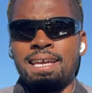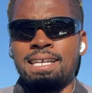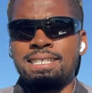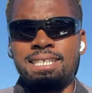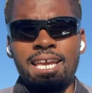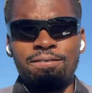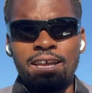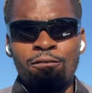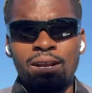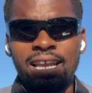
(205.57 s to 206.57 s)
see if
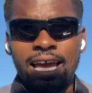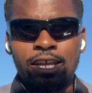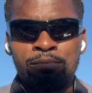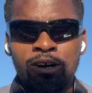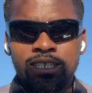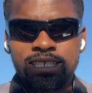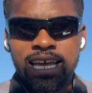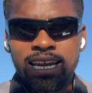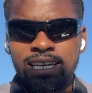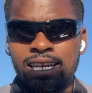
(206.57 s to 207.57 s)
they really like your
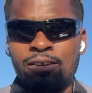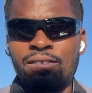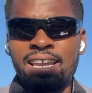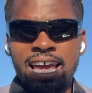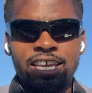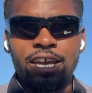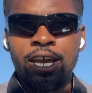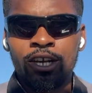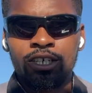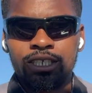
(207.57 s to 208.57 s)
personality, if they like your
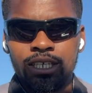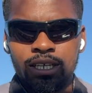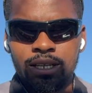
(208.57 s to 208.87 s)
energy.